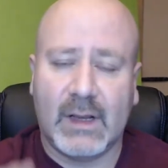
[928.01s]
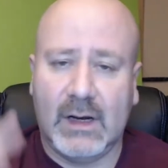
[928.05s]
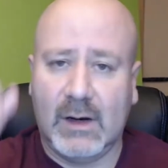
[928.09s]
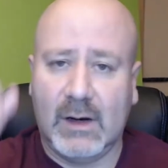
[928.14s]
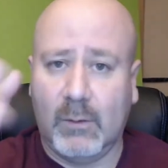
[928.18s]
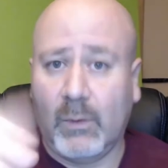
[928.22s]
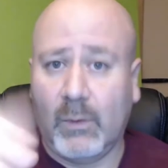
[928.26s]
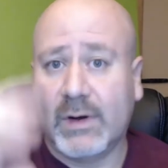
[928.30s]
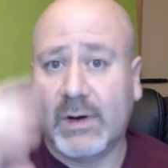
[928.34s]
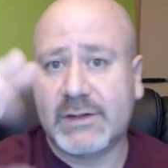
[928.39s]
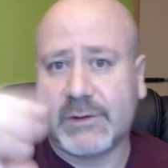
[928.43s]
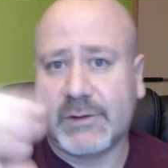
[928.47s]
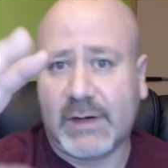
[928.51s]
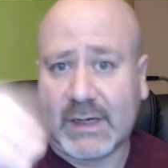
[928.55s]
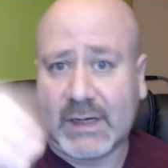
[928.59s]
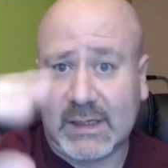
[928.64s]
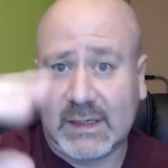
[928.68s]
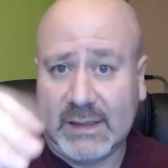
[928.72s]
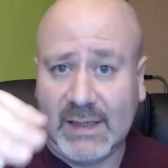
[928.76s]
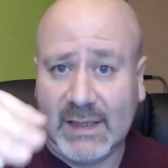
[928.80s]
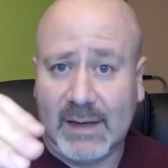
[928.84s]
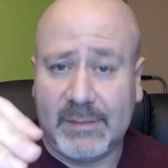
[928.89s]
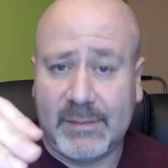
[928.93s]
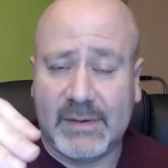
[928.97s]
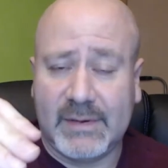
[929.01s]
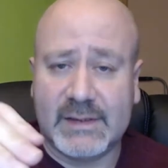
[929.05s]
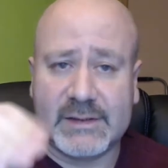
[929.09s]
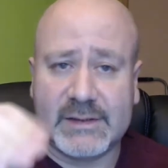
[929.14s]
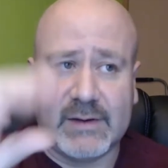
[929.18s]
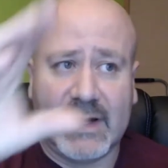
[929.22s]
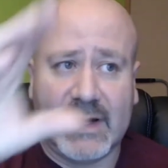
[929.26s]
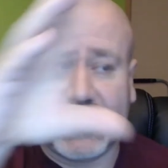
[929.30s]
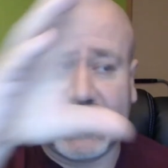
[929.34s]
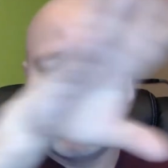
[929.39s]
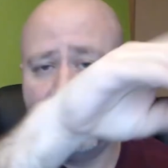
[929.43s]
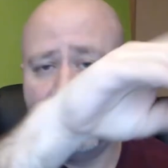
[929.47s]
One's on a clip,
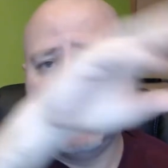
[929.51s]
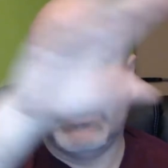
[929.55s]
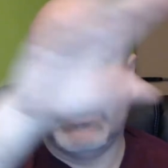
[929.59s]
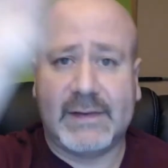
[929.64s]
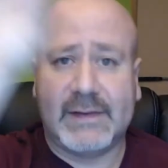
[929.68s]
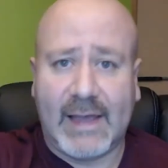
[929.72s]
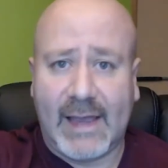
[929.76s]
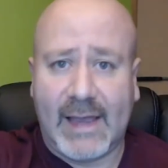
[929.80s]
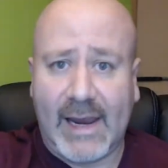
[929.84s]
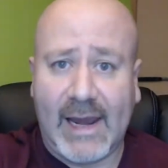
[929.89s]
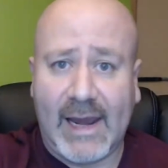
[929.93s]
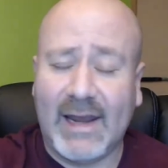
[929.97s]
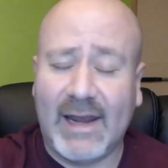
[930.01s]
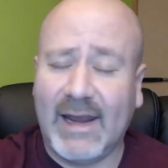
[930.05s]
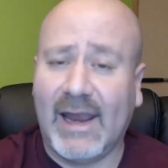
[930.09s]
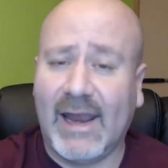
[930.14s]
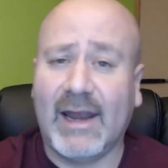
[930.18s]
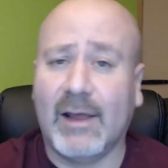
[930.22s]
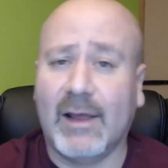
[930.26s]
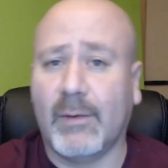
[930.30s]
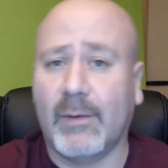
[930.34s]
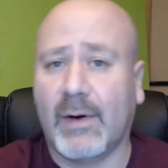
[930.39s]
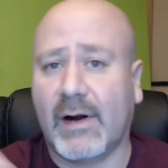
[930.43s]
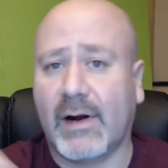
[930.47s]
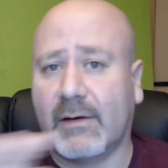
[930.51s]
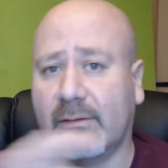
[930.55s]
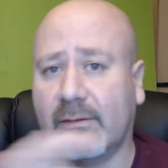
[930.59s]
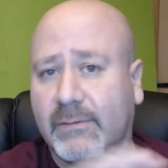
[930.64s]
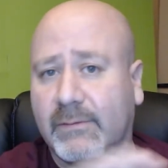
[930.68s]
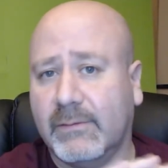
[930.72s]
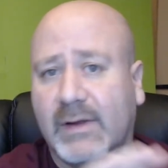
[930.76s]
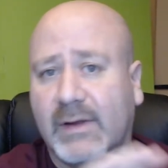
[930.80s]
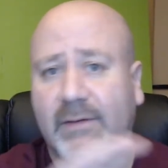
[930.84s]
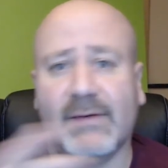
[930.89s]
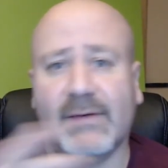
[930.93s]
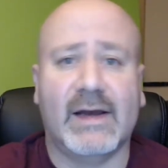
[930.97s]
so I can put that anywhere
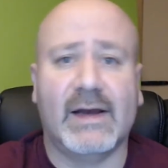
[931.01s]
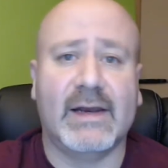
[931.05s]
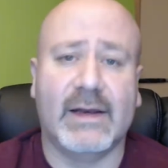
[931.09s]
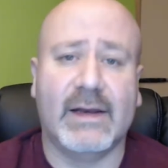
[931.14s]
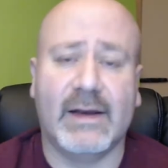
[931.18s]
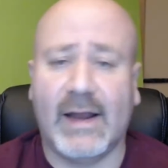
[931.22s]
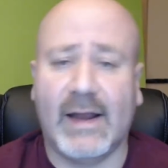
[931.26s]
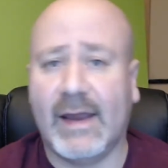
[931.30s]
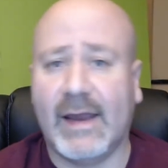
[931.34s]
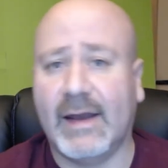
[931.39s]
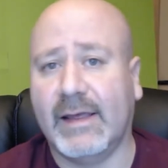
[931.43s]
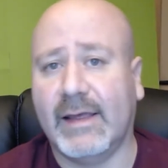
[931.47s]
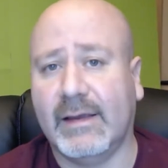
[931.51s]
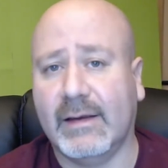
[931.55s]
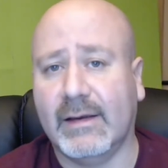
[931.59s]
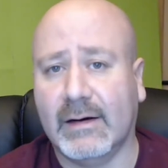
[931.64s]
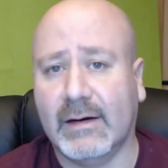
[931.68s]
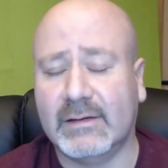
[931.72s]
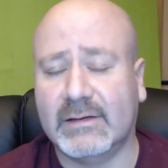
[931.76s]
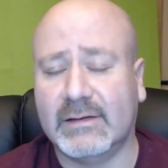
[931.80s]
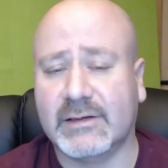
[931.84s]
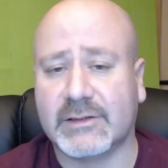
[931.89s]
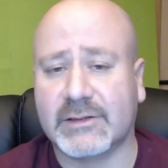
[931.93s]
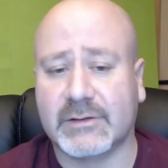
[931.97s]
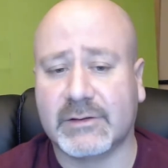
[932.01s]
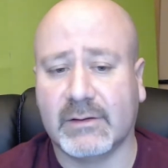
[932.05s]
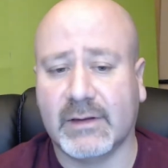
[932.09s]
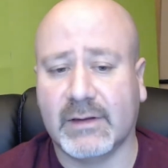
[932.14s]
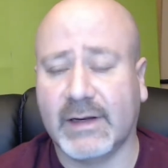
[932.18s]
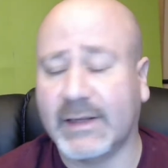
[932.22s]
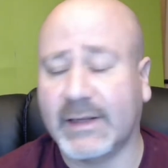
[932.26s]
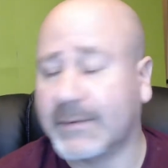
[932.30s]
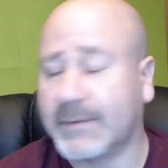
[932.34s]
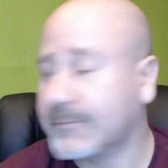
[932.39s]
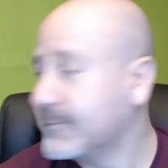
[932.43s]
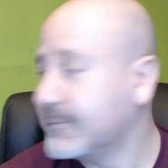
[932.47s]
if I needed any additional
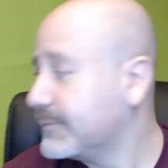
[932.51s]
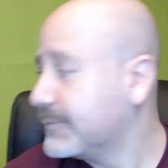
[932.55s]
lighting.